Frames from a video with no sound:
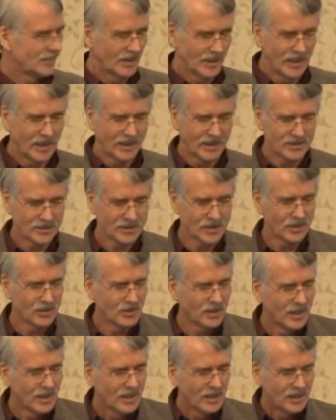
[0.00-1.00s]
Yeah,
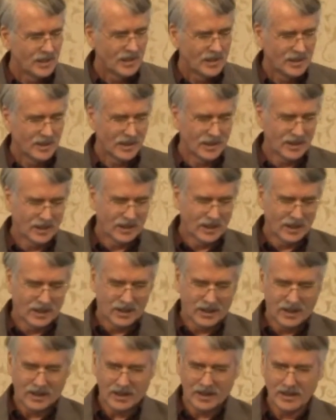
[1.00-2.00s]
so
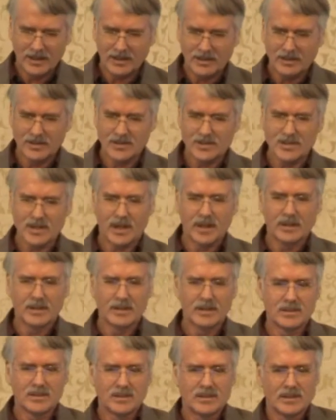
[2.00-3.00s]
I
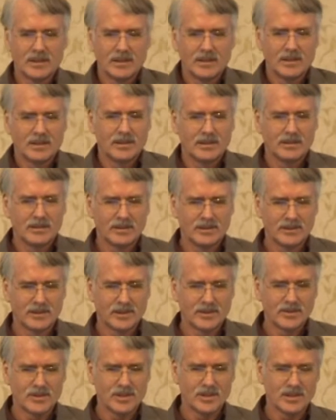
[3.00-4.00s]
decided, uh,
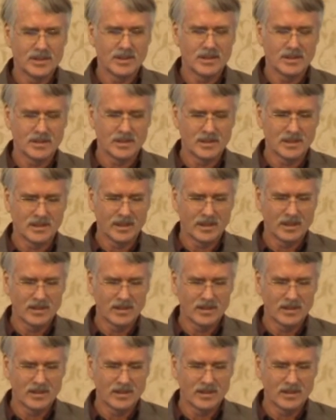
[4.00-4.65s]
since this is,